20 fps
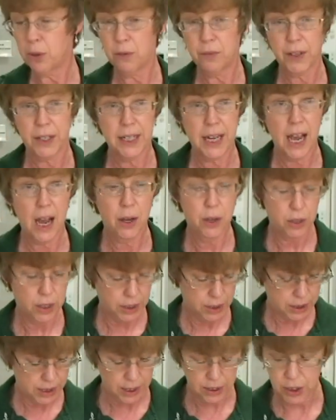perfect now. You
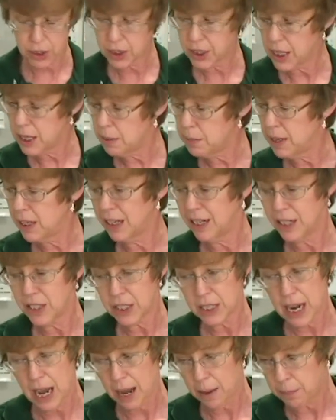can see it's steaming and
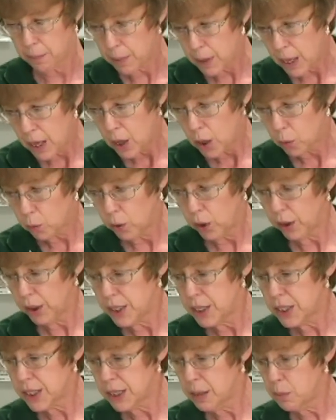it's not
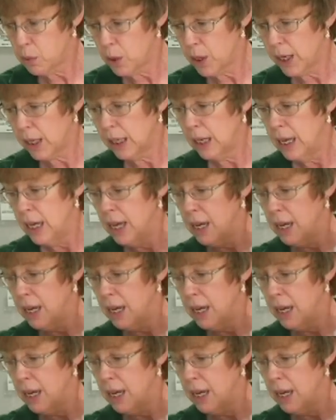really simmering